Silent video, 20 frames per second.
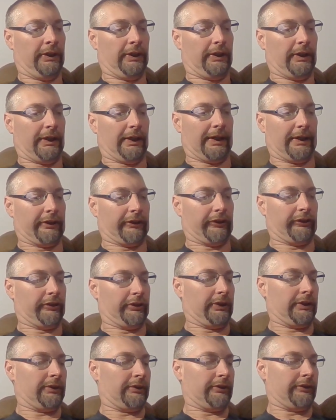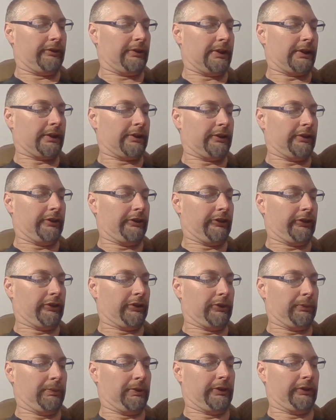accident records
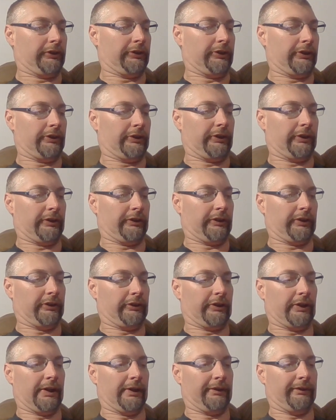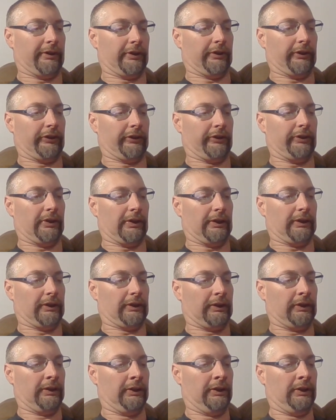to be sure that the driver does not
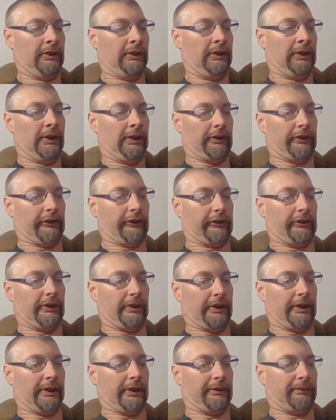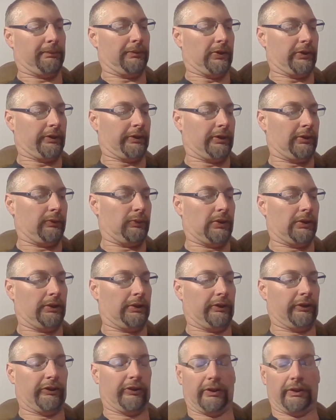have more than
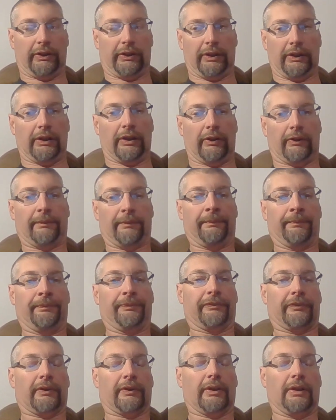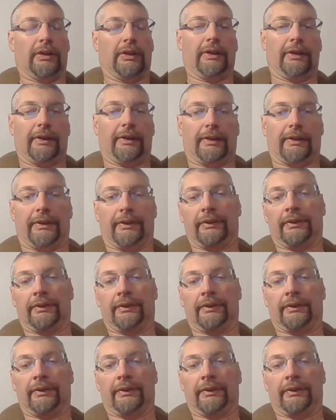one CDL. And